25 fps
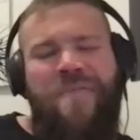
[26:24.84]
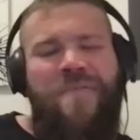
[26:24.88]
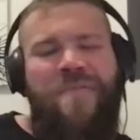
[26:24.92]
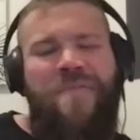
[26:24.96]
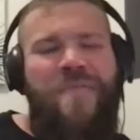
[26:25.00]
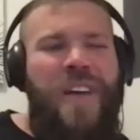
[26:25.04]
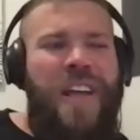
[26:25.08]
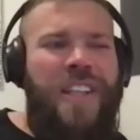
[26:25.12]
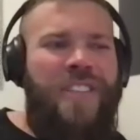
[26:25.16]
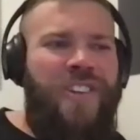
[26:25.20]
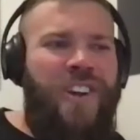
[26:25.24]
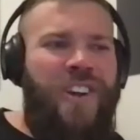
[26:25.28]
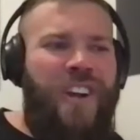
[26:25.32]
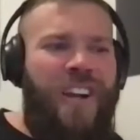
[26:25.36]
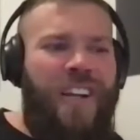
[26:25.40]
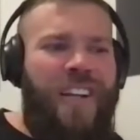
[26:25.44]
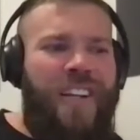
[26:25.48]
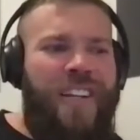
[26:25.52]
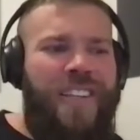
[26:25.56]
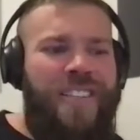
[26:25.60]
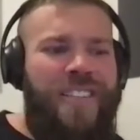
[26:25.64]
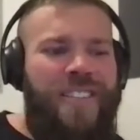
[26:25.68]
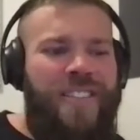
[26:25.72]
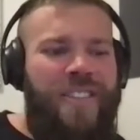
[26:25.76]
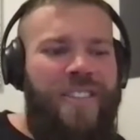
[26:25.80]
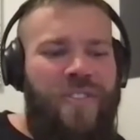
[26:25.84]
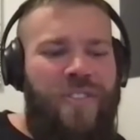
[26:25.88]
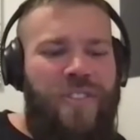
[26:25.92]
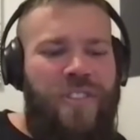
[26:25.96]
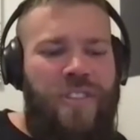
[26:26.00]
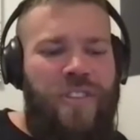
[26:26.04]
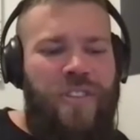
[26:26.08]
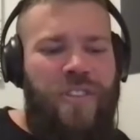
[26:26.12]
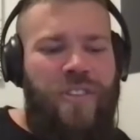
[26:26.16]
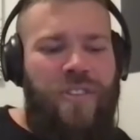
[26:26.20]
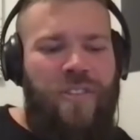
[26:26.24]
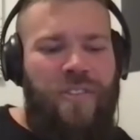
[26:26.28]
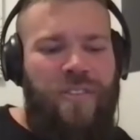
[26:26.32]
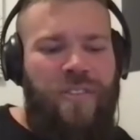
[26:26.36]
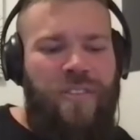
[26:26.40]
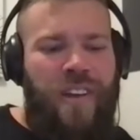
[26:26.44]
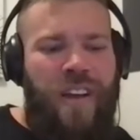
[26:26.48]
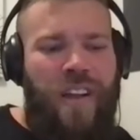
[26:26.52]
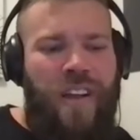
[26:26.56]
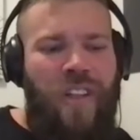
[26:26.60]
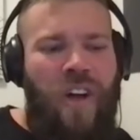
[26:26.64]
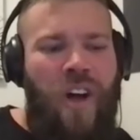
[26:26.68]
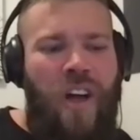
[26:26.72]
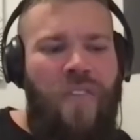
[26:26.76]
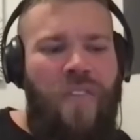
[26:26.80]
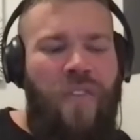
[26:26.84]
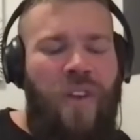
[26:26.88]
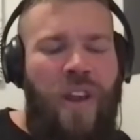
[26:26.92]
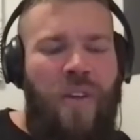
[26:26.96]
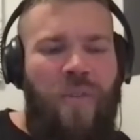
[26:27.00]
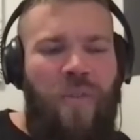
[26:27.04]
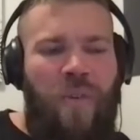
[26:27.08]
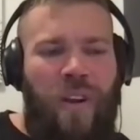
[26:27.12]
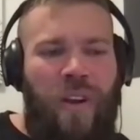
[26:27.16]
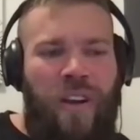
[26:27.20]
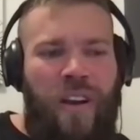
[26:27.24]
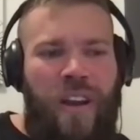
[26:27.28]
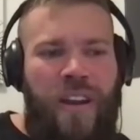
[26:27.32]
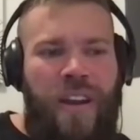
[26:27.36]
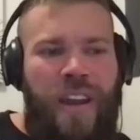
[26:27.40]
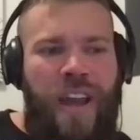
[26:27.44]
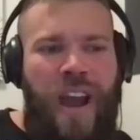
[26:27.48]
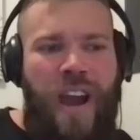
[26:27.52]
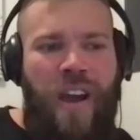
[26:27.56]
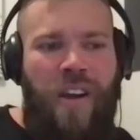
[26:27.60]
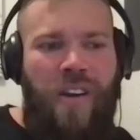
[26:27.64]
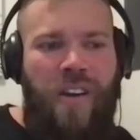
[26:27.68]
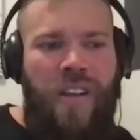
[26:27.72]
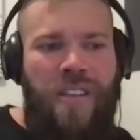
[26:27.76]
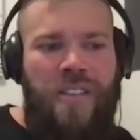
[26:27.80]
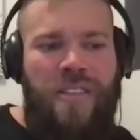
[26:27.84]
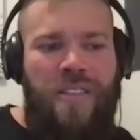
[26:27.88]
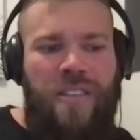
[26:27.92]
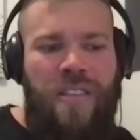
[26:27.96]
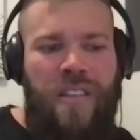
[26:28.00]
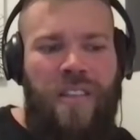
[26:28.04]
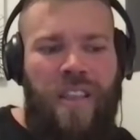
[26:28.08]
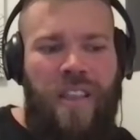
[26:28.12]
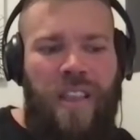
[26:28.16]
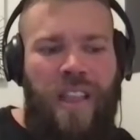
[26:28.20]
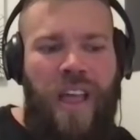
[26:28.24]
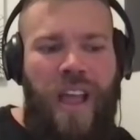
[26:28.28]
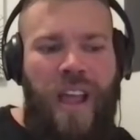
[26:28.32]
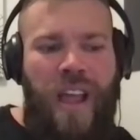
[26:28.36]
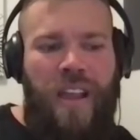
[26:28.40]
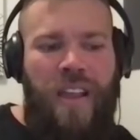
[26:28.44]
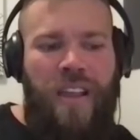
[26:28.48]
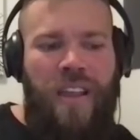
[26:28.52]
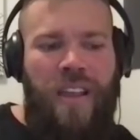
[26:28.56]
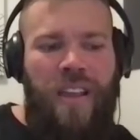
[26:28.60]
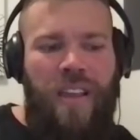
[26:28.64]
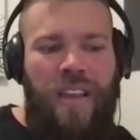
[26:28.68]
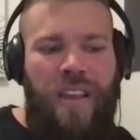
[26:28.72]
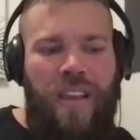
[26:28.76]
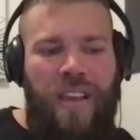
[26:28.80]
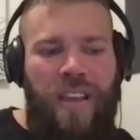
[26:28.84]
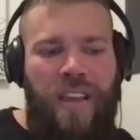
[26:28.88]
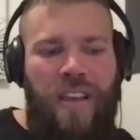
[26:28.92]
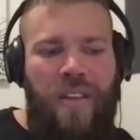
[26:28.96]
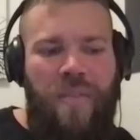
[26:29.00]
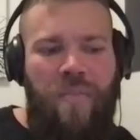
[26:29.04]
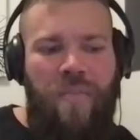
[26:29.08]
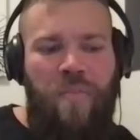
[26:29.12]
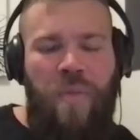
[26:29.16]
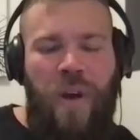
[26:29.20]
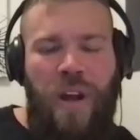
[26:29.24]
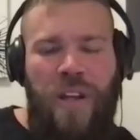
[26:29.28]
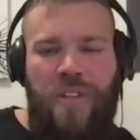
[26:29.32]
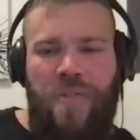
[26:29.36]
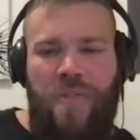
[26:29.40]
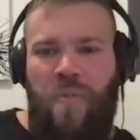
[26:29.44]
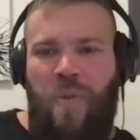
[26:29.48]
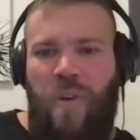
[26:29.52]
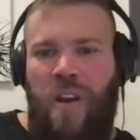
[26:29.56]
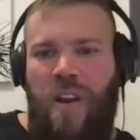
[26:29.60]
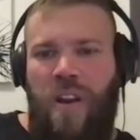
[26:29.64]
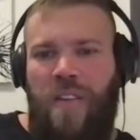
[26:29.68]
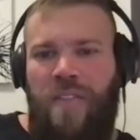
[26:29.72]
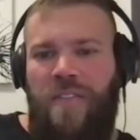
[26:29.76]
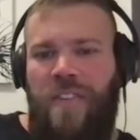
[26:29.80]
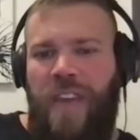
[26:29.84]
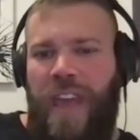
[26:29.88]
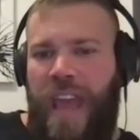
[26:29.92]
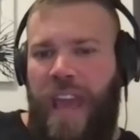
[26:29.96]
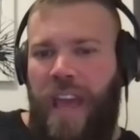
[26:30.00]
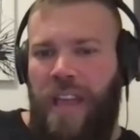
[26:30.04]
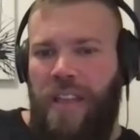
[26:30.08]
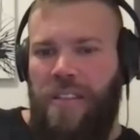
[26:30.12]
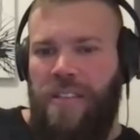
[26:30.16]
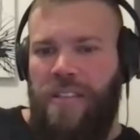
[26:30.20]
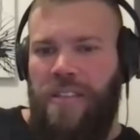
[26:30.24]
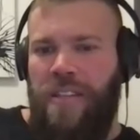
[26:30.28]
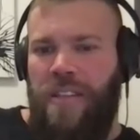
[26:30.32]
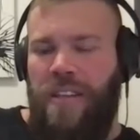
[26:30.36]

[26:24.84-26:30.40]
That's hard because a lot of what I work on now is like much more advanced.